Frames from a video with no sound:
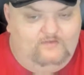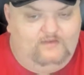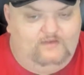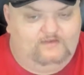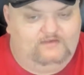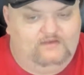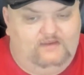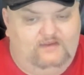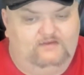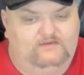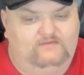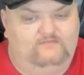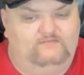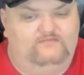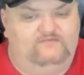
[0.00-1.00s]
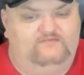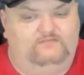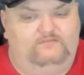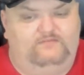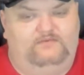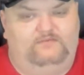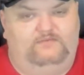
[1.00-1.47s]
I can't leave
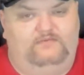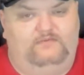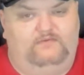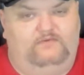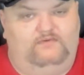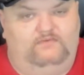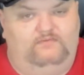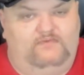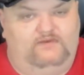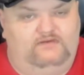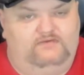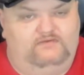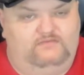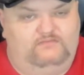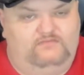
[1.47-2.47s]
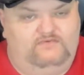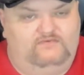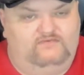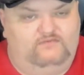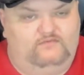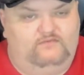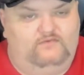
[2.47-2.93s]
Mr. Beep alone. He's making too
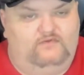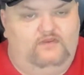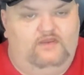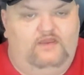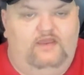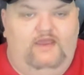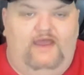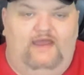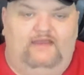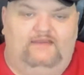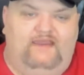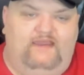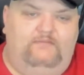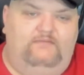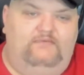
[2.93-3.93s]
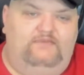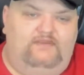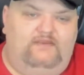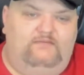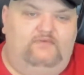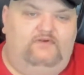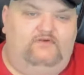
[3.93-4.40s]
much noise. I can't
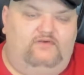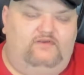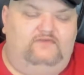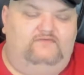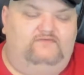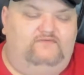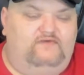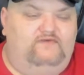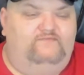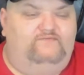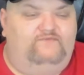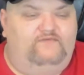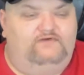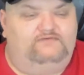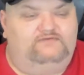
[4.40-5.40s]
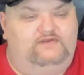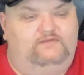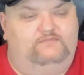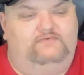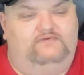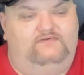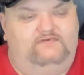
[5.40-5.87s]
believe my green screen fucked
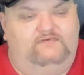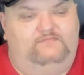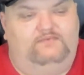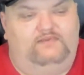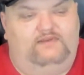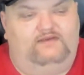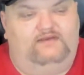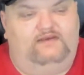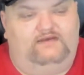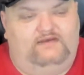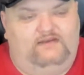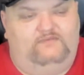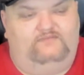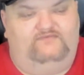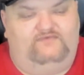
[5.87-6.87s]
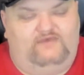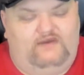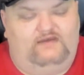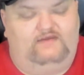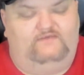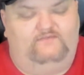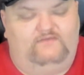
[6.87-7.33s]
up because I played that damn
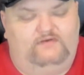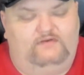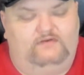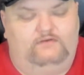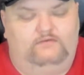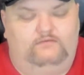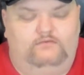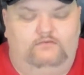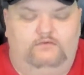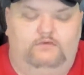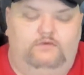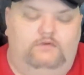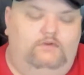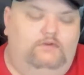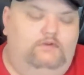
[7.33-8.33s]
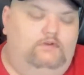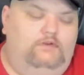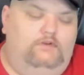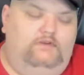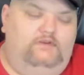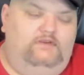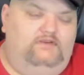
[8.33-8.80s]
Shanny video.
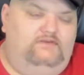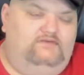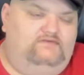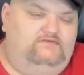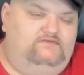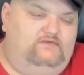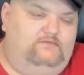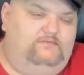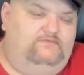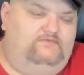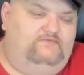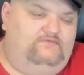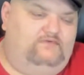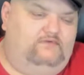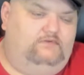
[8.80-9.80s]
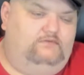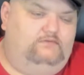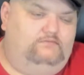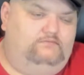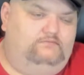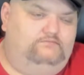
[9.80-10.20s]
It's stupid shit.